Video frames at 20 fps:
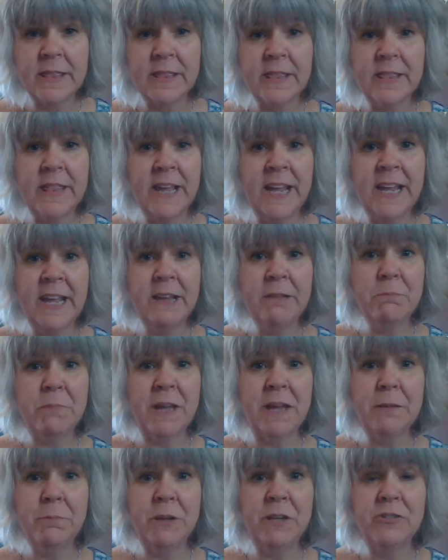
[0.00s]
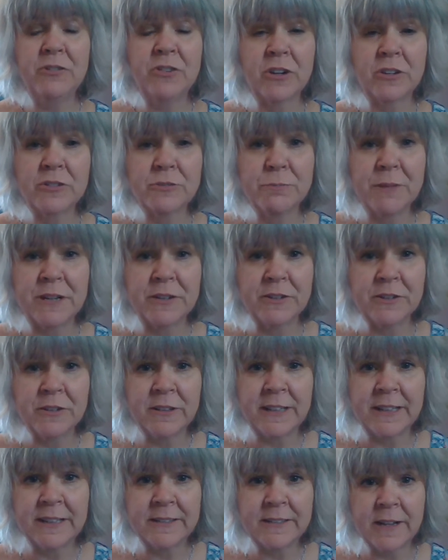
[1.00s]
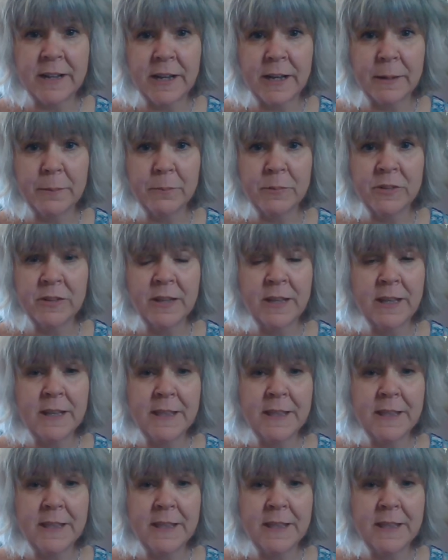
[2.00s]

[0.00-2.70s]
They may be judgmental at times.